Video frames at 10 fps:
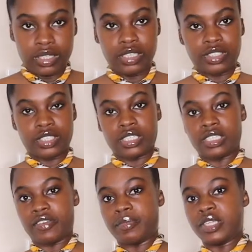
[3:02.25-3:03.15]
And just
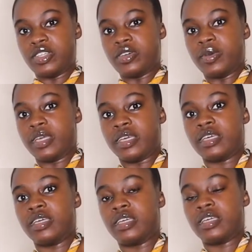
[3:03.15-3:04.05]
as I've been doing,
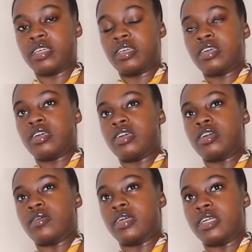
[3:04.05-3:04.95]
I
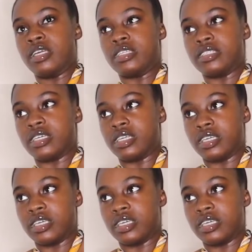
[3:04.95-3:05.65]
go ahead and tuck